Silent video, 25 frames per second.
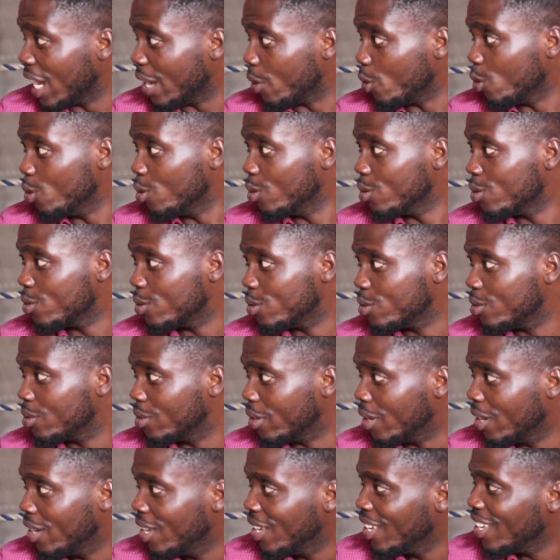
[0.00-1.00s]
know, you
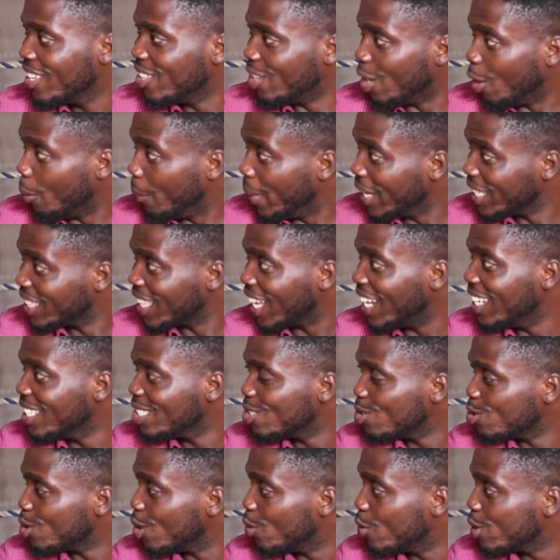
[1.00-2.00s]
know your
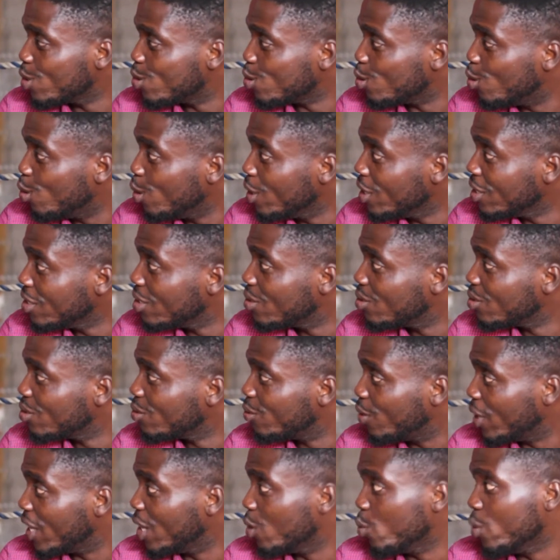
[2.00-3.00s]
mentality is always to go in
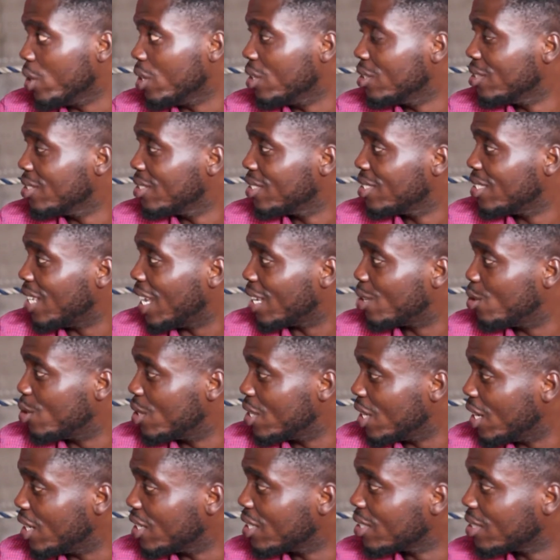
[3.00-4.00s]
for the win, like yes. you
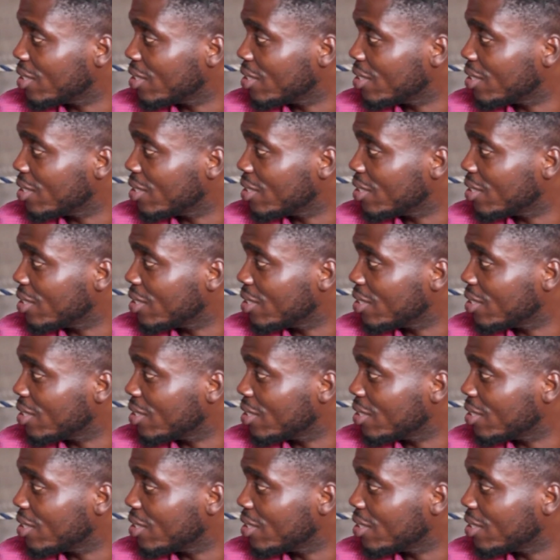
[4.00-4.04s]
said.